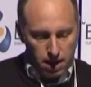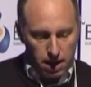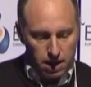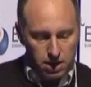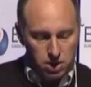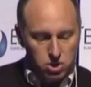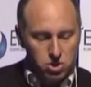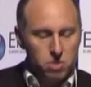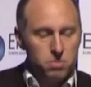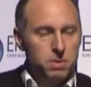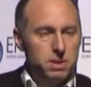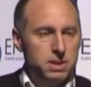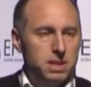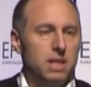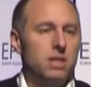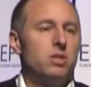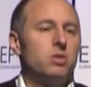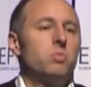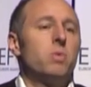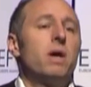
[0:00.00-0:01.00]
And it should be
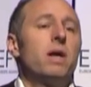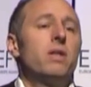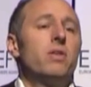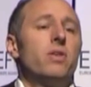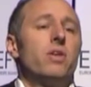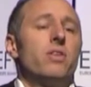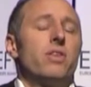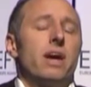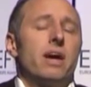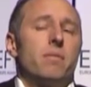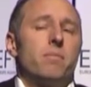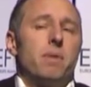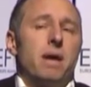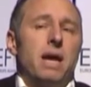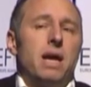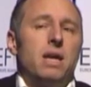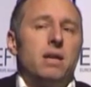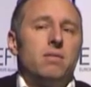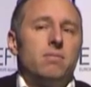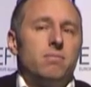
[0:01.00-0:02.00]
said as well that that
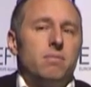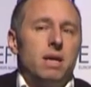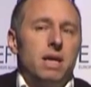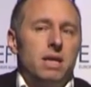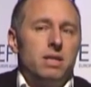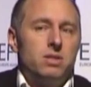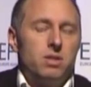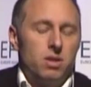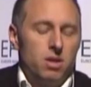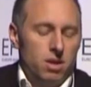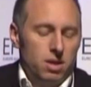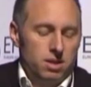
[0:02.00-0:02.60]
pain is